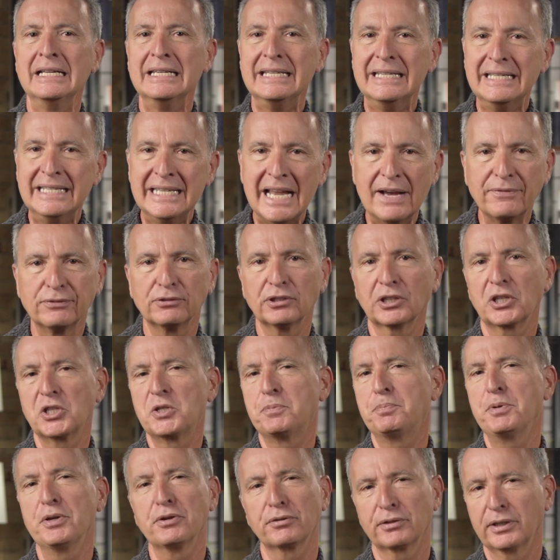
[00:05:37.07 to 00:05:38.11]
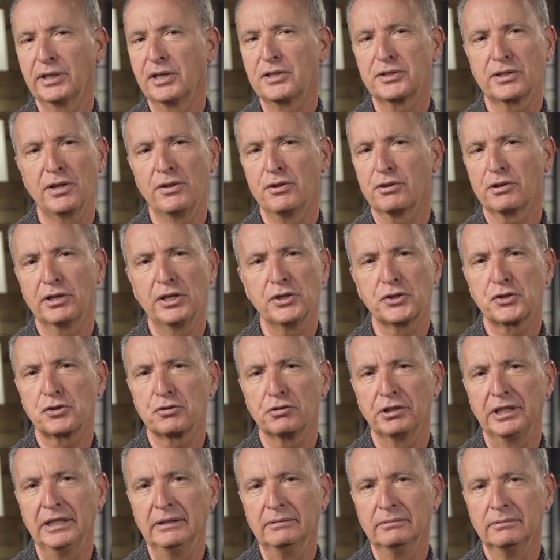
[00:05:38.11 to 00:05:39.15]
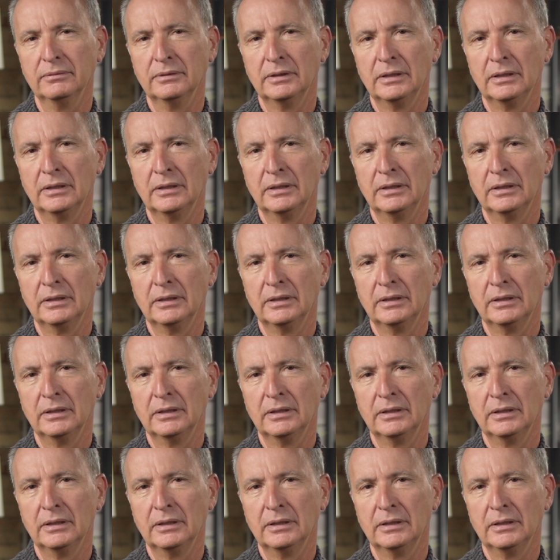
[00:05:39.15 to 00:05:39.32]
never experienced in their history.